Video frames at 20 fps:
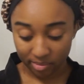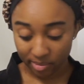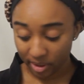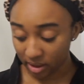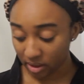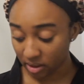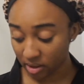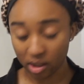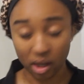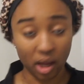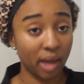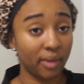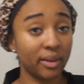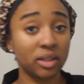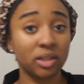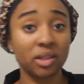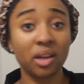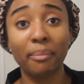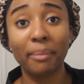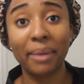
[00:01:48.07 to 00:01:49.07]
be installing
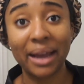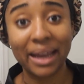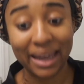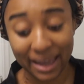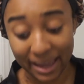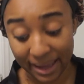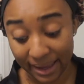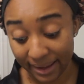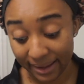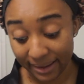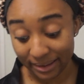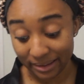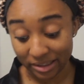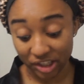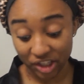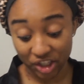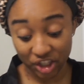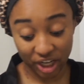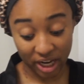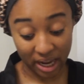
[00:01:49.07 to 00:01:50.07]
this on my head,
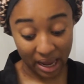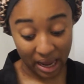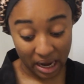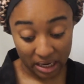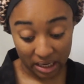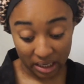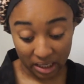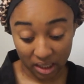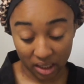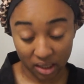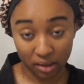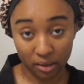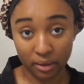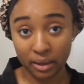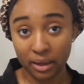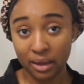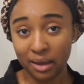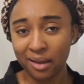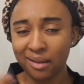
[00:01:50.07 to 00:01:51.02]
chatting,